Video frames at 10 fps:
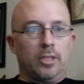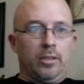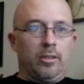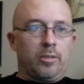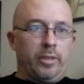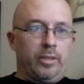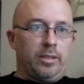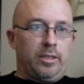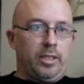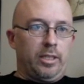and there's my list
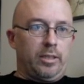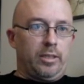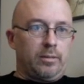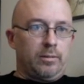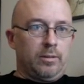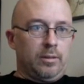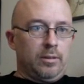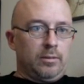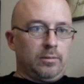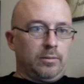of cities.
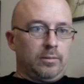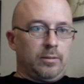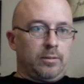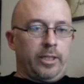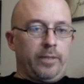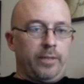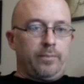Okay,